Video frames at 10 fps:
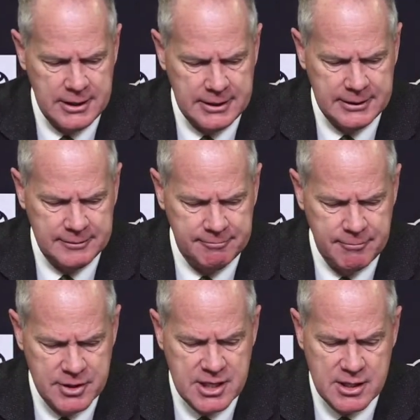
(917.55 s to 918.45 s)
it
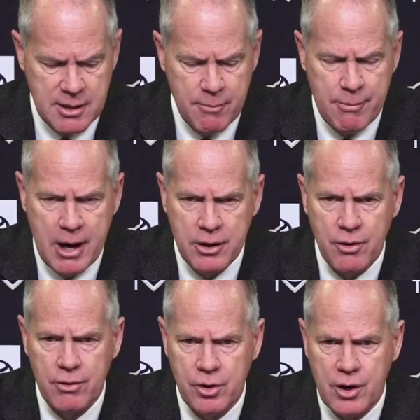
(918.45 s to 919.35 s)
says something about
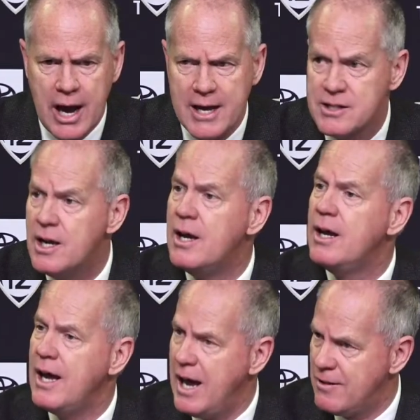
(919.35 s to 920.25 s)
your guys
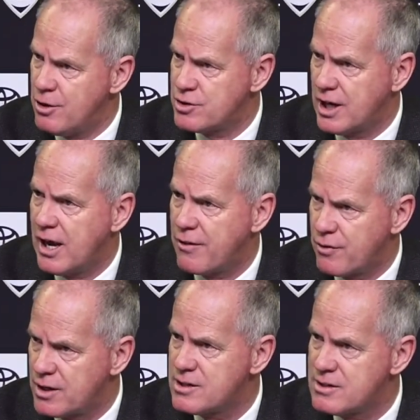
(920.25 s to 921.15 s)
and their
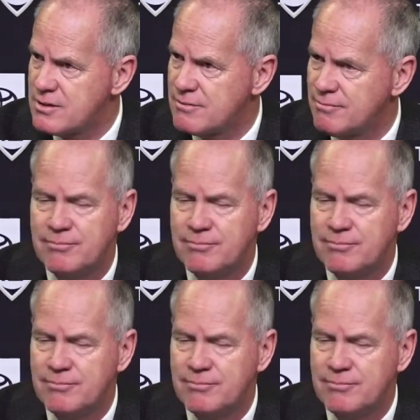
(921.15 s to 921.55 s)
togetherness.